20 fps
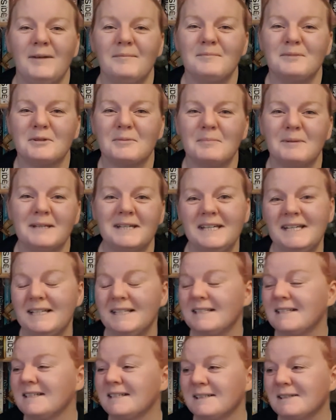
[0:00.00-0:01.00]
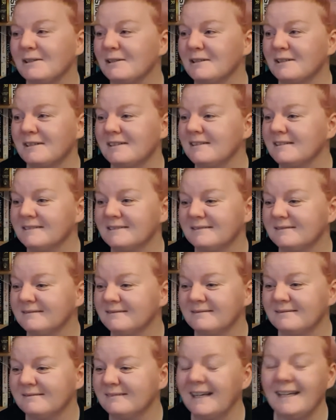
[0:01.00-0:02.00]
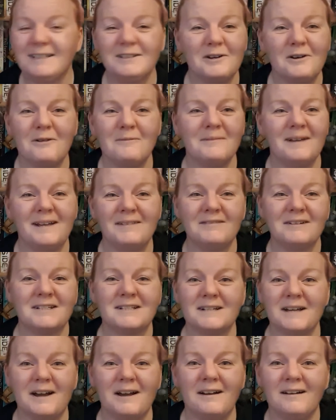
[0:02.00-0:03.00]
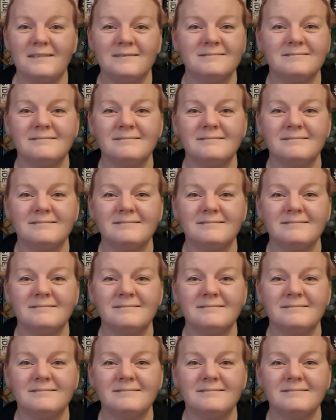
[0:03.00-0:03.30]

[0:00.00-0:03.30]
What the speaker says: So please just ignore me if I start